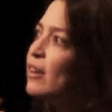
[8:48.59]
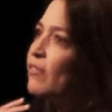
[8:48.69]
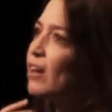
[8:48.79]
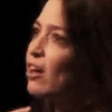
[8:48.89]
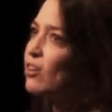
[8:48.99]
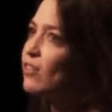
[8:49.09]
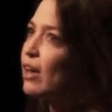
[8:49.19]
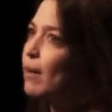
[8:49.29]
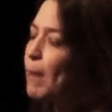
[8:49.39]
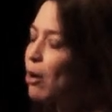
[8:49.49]
there's
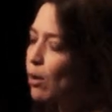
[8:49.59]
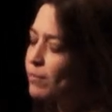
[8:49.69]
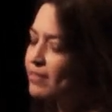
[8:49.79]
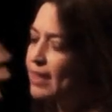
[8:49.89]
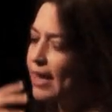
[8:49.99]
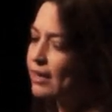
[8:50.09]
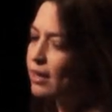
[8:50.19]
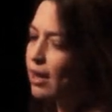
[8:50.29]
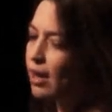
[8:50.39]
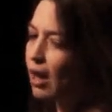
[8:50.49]
poems
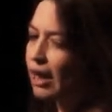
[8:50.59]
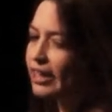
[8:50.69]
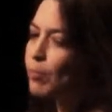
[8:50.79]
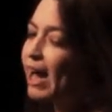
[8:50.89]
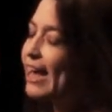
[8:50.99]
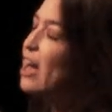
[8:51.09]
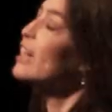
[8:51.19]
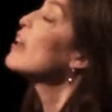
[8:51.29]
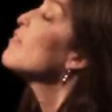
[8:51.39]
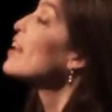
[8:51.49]
that occupy
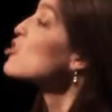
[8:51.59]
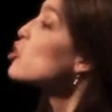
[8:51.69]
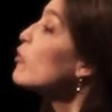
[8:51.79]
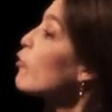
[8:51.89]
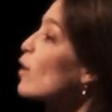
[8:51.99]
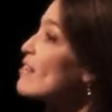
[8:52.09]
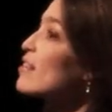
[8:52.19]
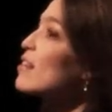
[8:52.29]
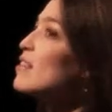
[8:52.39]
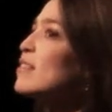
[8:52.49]
unconventional
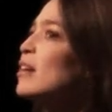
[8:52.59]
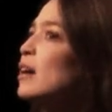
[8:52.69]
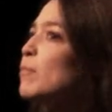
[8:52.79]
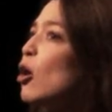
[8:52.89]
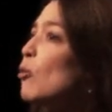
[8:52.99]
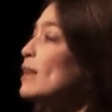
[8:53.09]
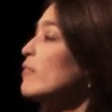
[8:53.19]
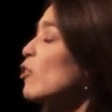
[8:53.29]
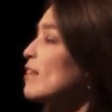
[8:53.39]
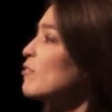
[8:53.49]
voices, poem in the
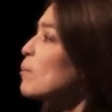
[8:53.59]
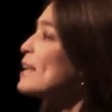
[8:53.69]
voice of a